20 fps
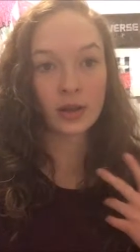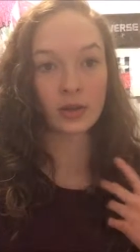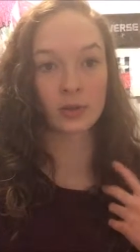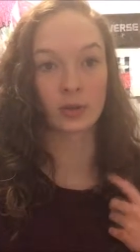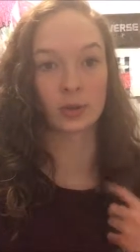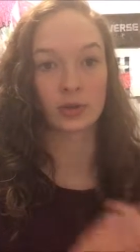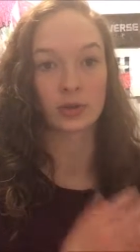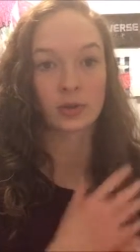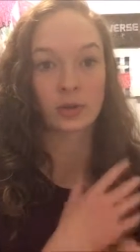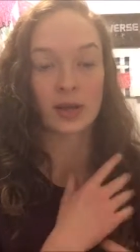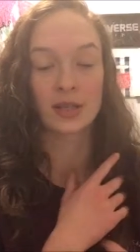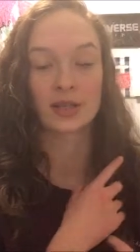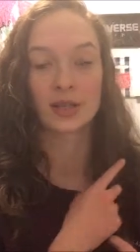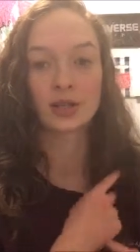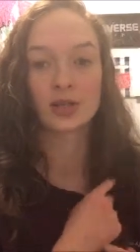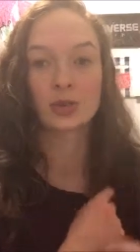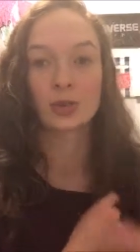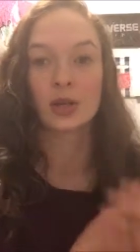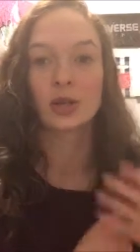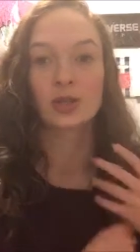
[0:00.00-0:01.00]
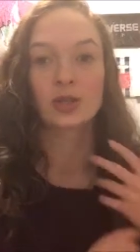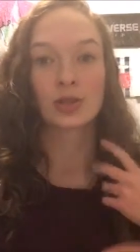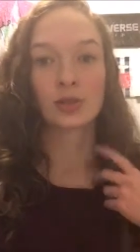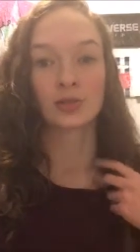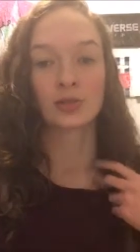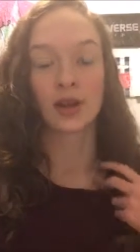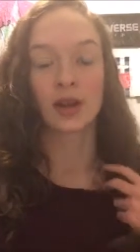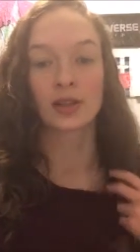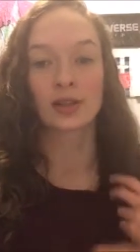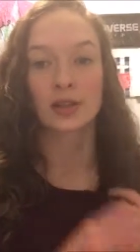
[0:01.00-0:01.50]
like were to my situation
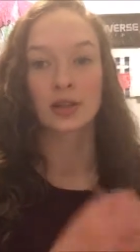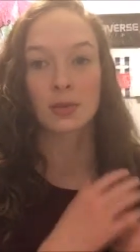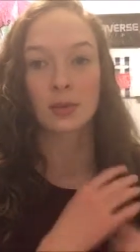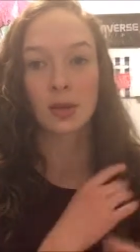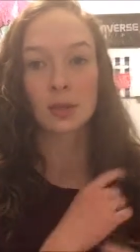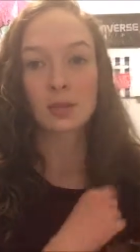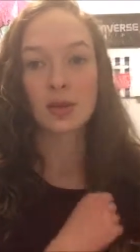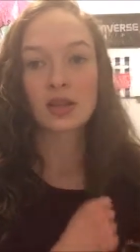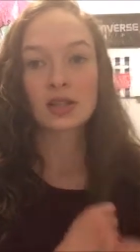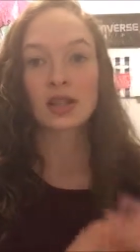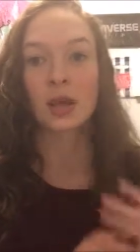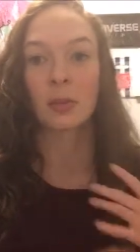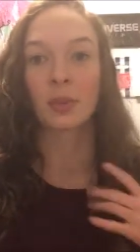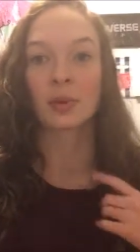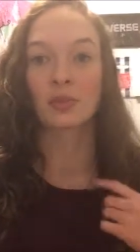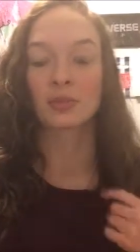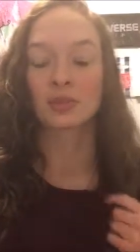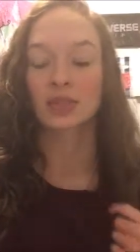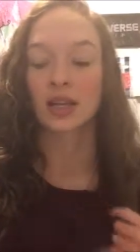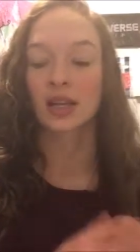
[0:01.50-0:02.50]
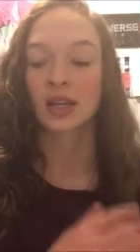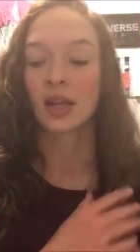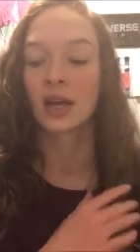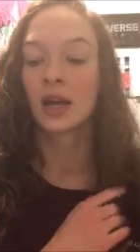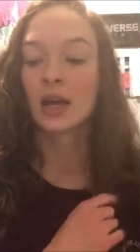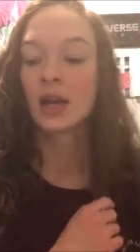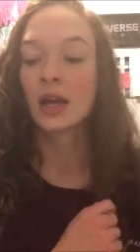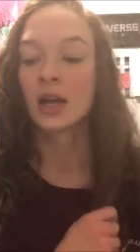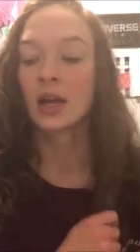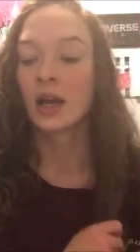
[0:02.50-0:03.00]
and finally somebody picks up and was like,
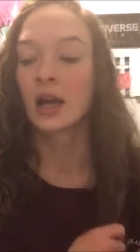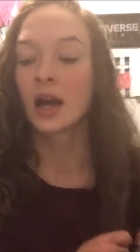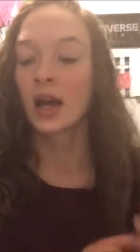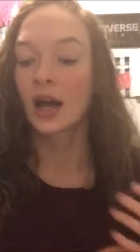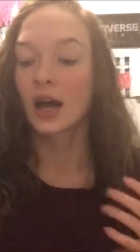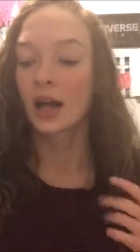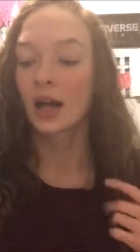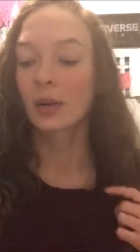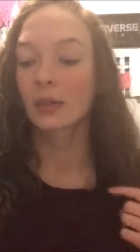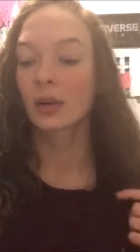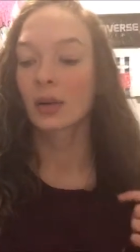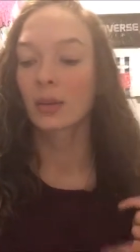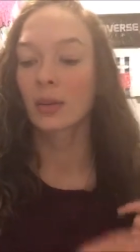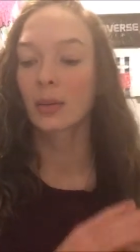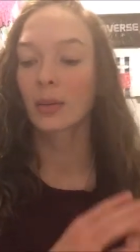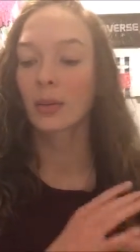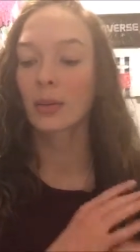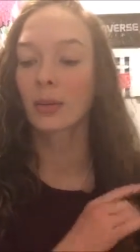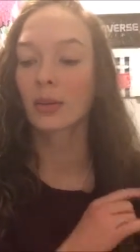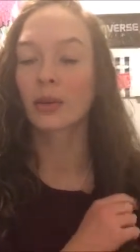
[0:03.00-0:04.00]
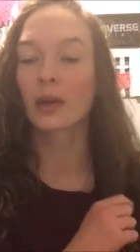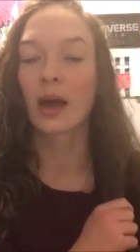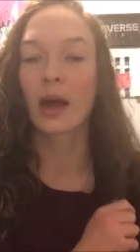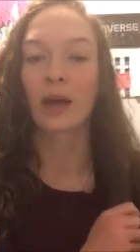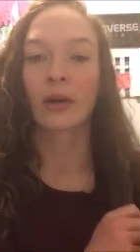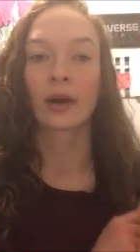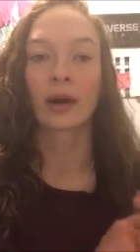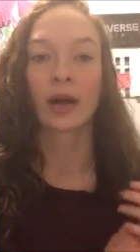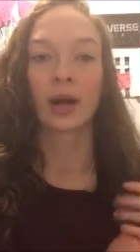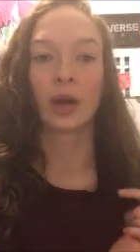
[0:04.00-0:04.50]
hi,
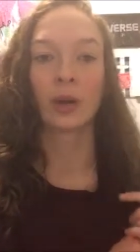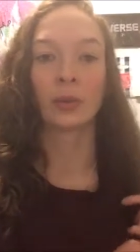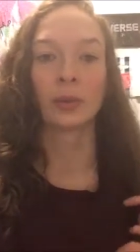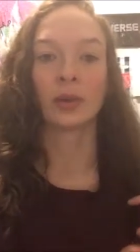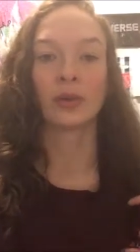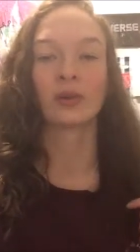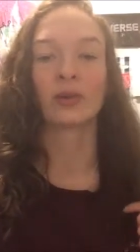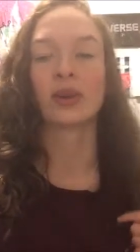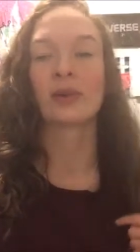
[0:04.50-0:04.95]
how can I help you?